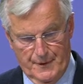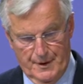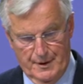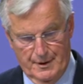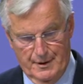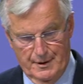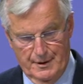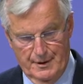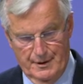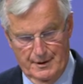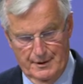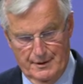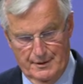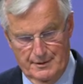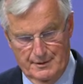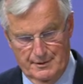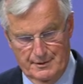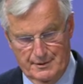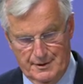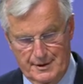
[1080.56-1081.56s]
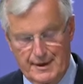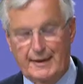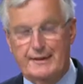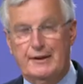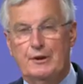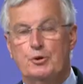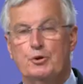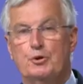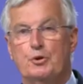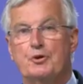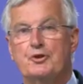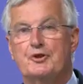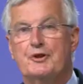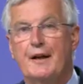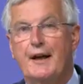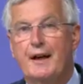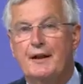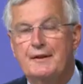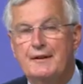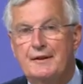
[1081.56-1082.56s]
respect we have shown to
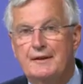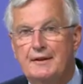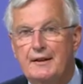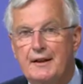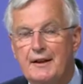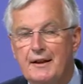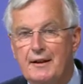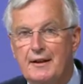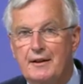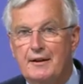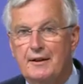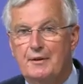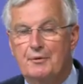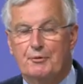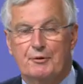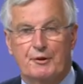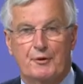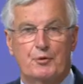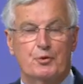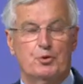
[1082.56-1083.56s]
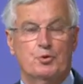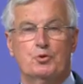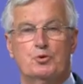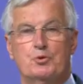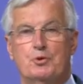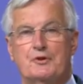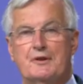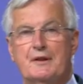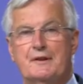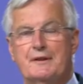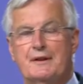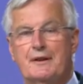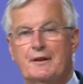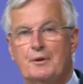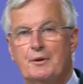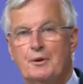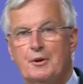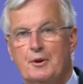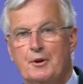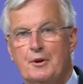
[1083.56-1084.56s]
now, if we can
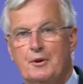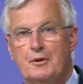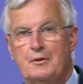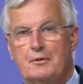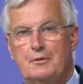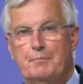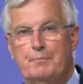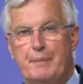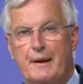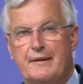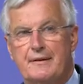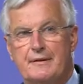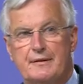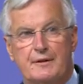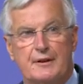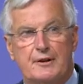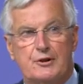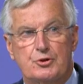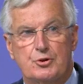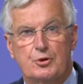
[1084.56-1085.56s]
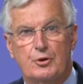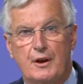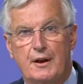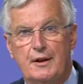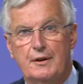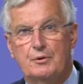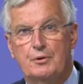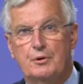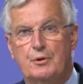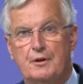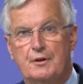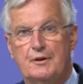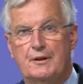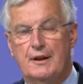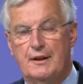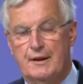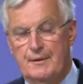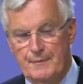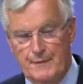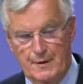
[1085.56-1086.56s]
remain serene in our
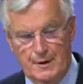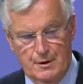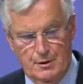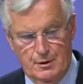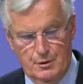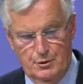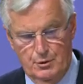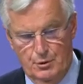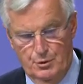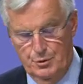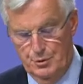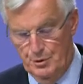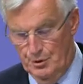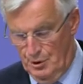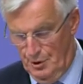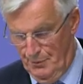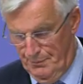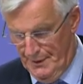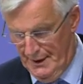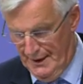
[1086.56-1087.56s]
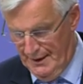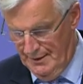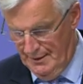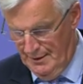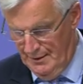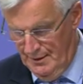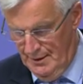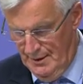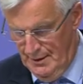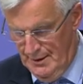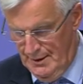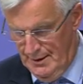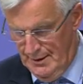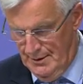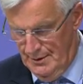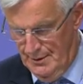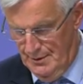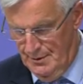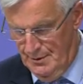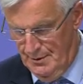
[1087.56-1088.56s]
approach, and we always have been
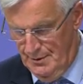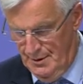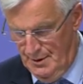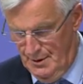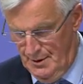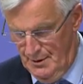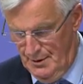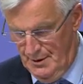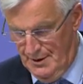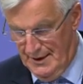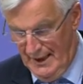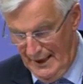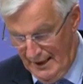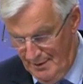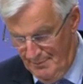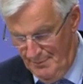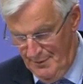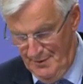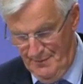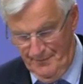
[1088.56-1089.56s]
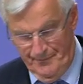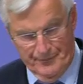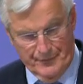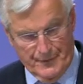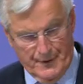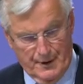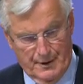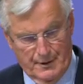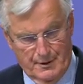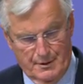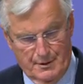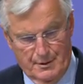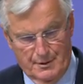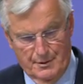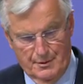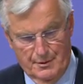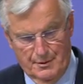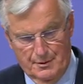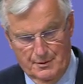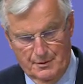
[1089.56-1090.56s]
serene and patient on the EU
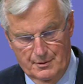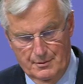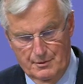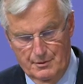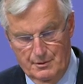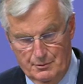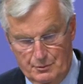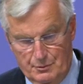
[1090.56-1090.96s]
side,